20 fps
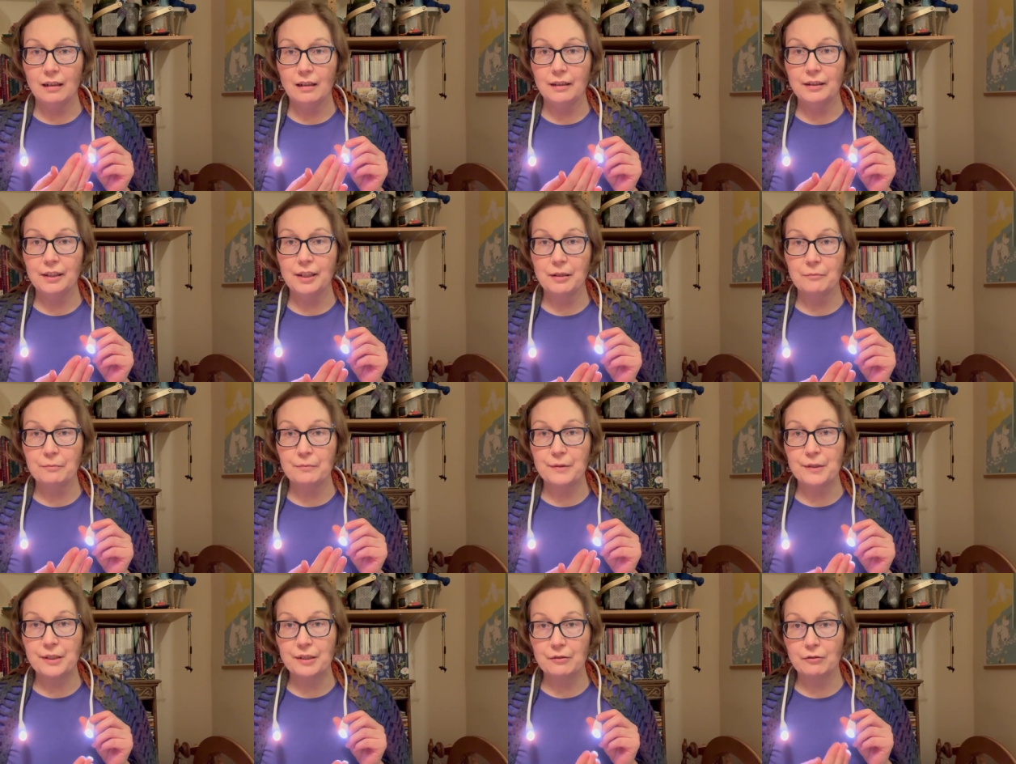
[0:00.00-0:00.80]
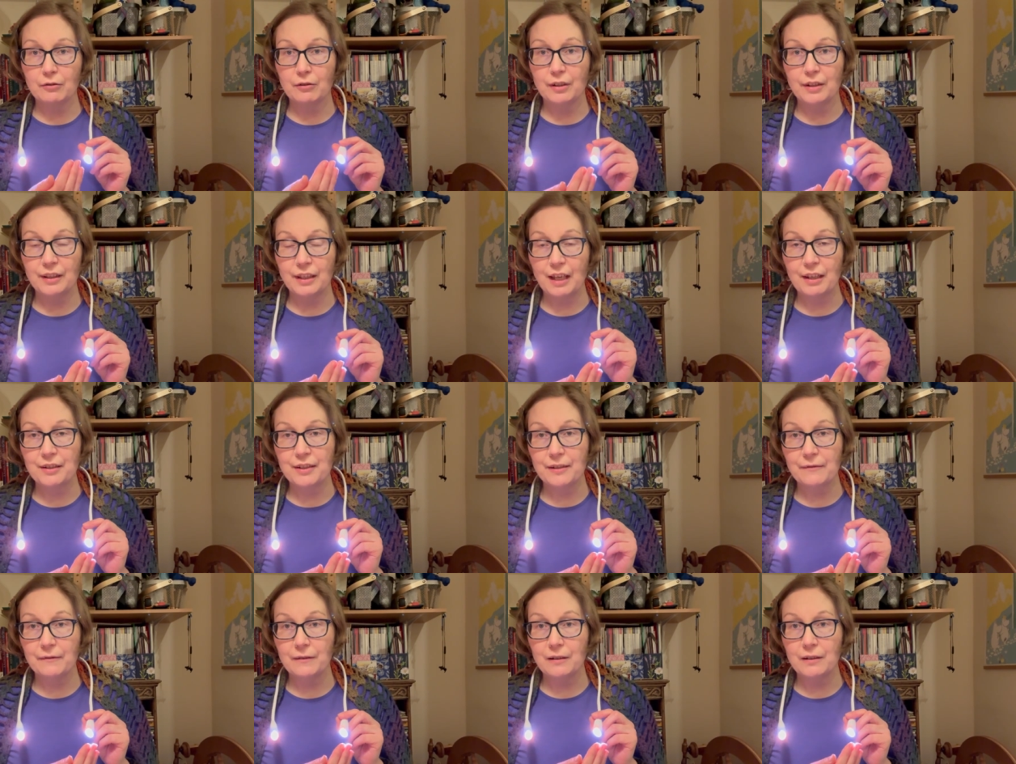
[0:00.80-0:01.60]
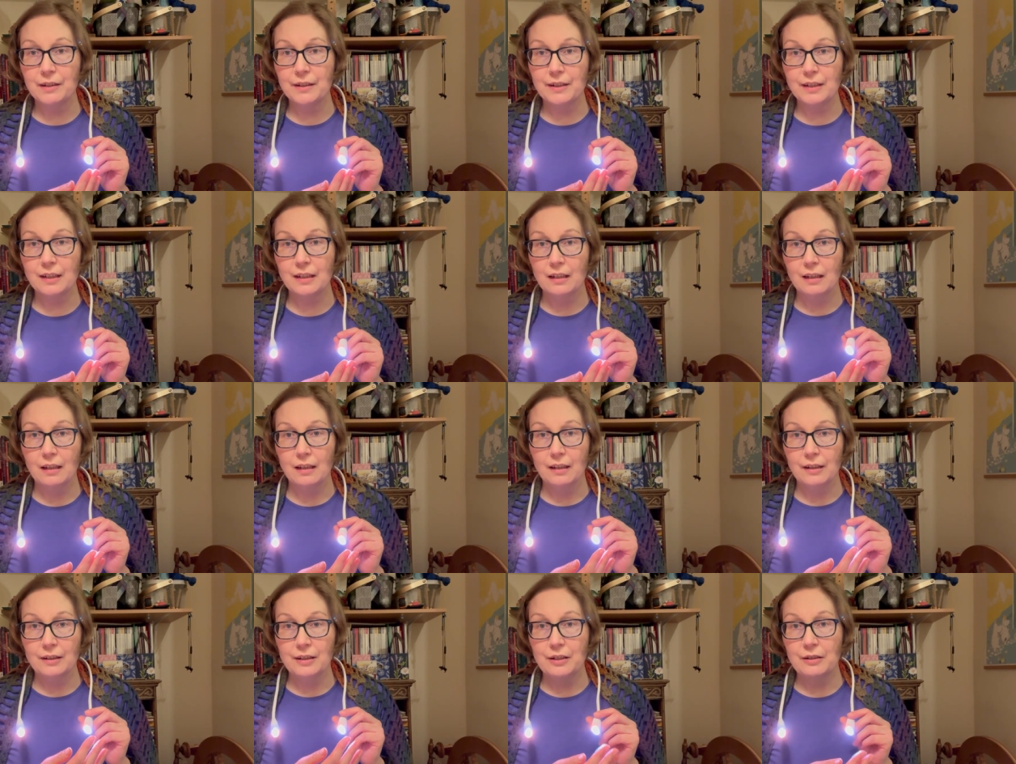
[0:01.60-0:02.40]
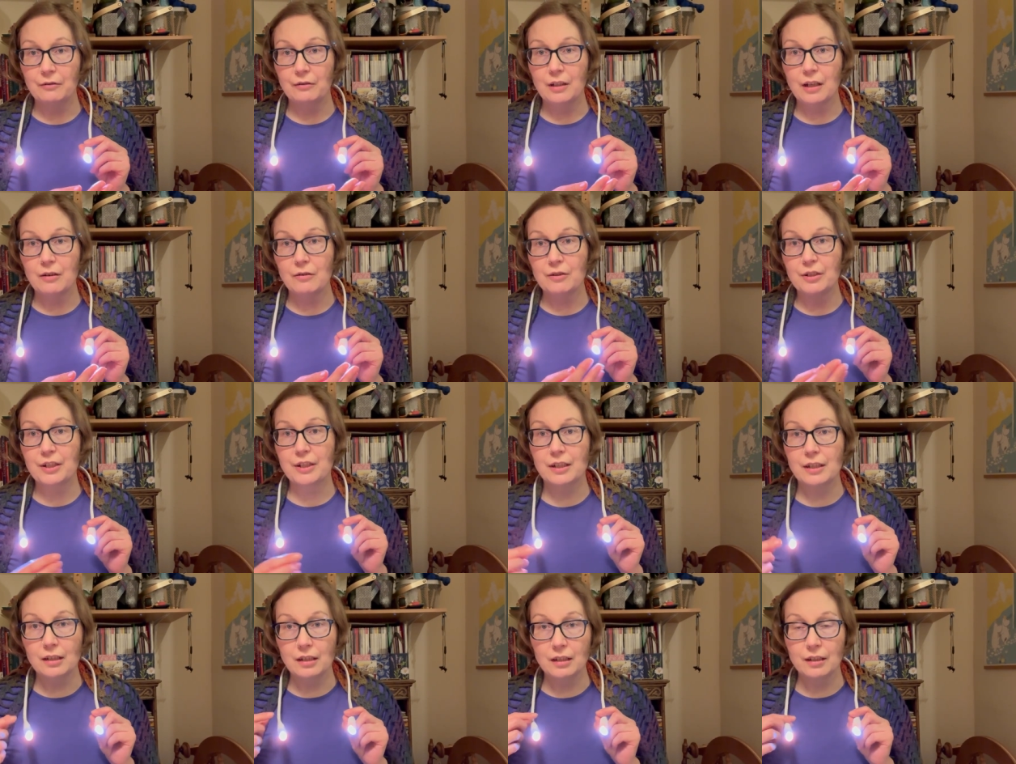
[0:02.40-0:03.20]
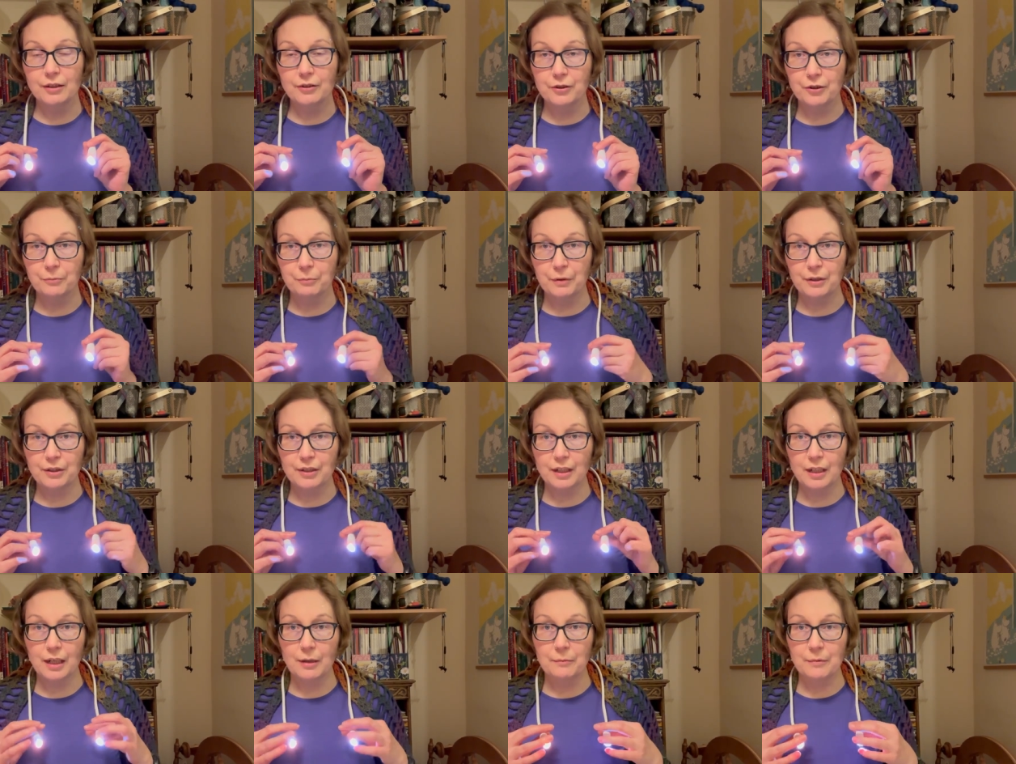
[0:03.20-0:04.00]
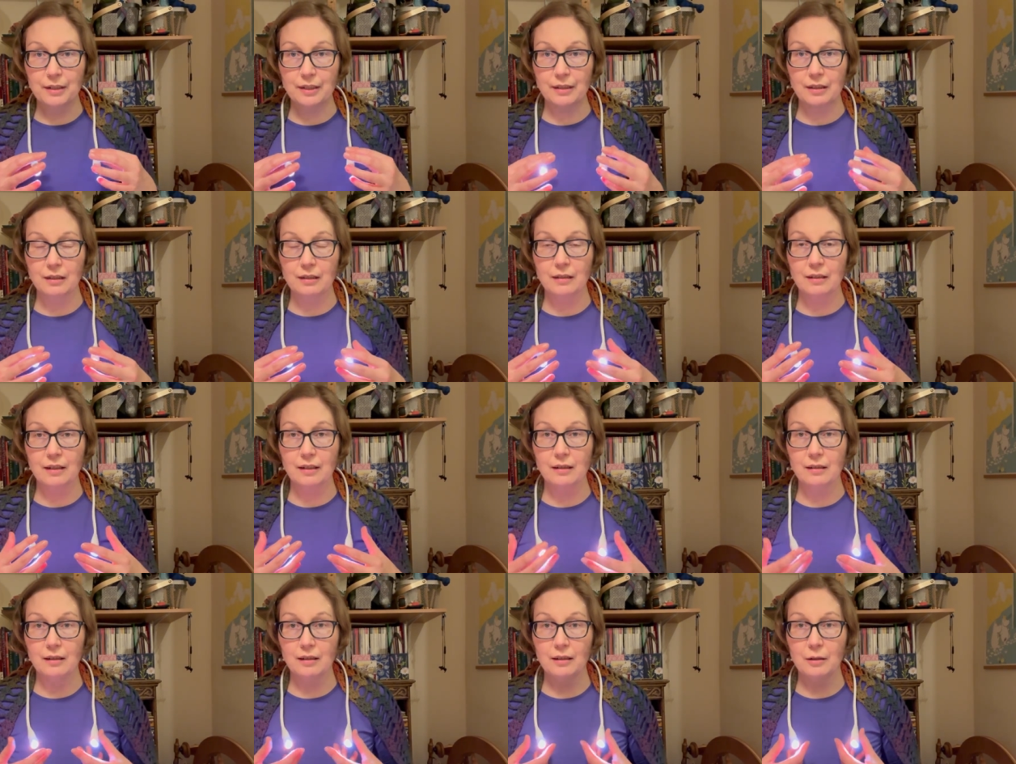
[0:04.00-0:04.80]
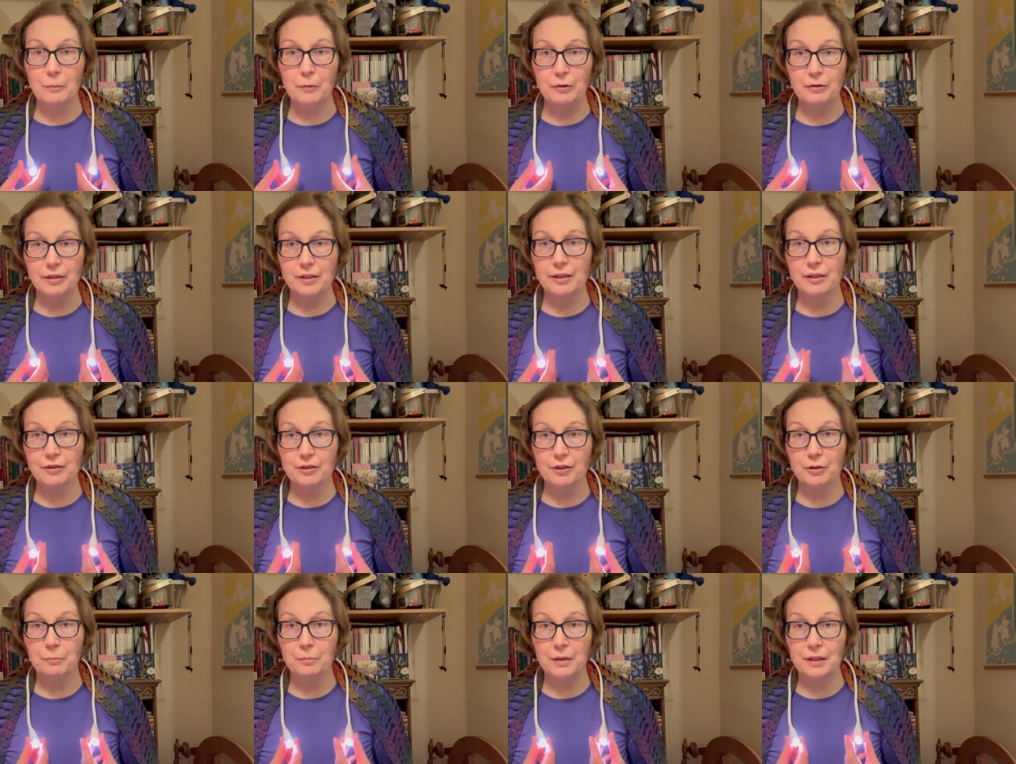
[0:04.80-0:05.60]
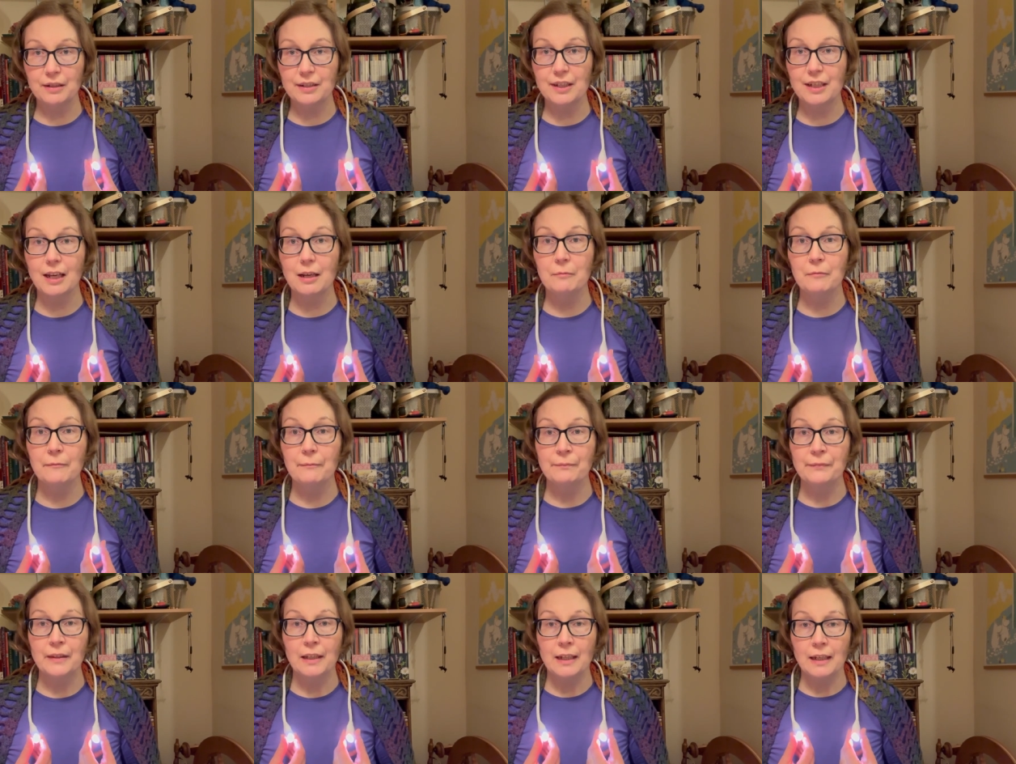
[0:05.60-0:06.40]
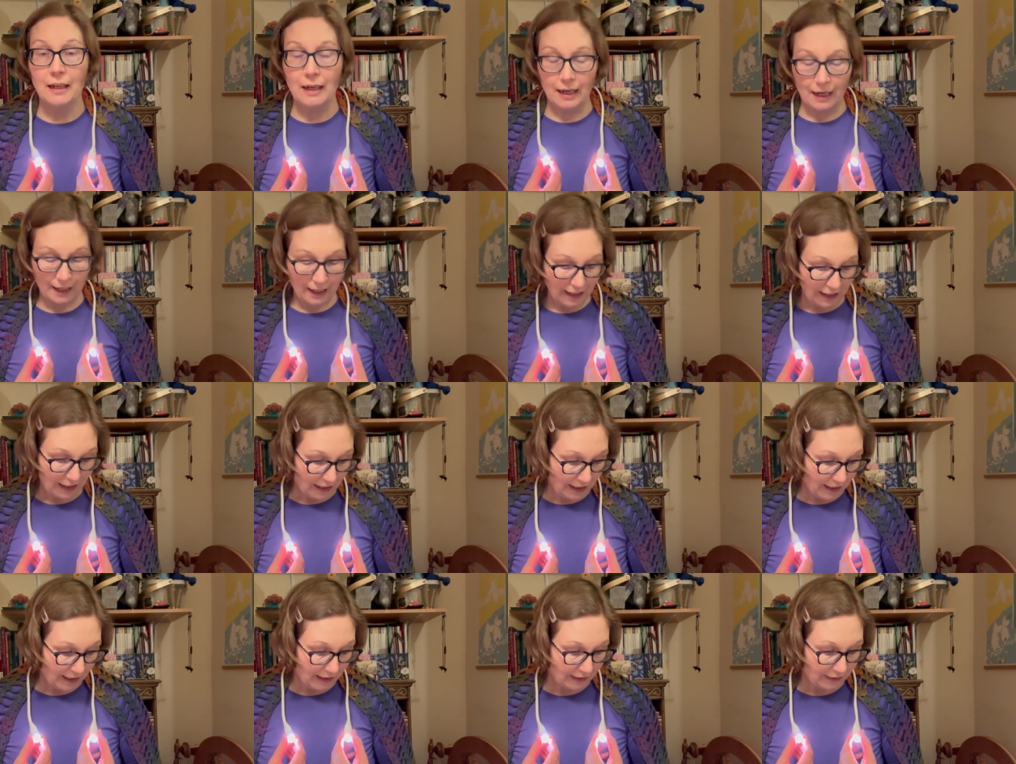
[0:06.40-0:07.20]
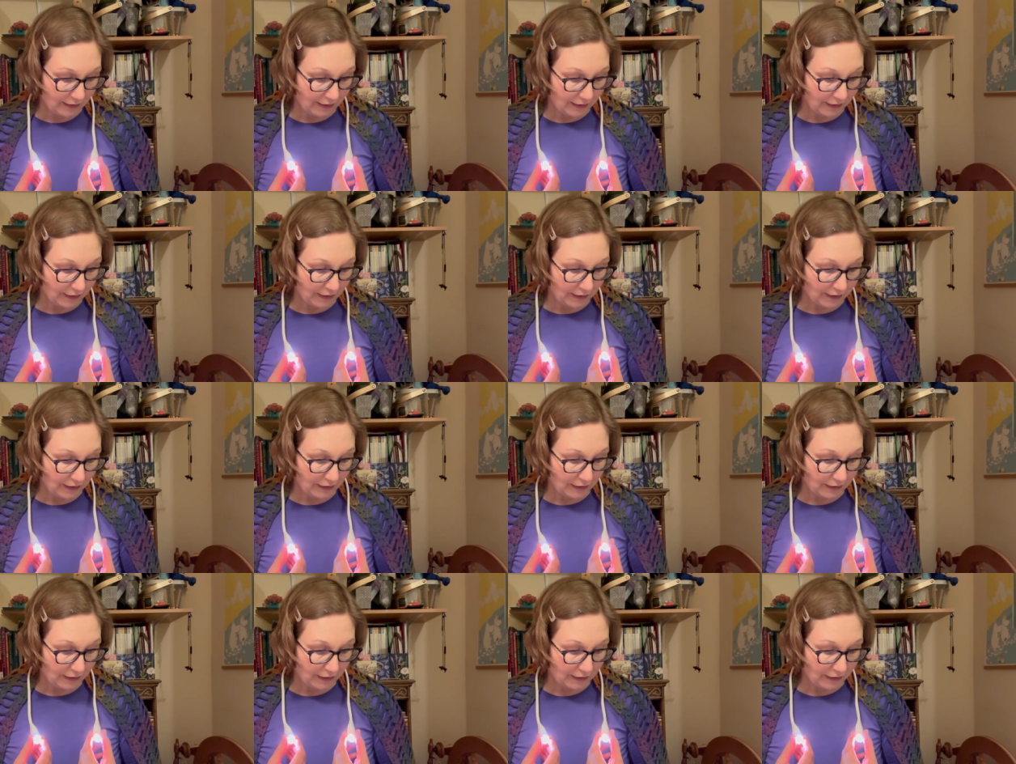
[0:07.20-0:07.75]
dims or intensifies. So now it should be the same as the both should be the same, and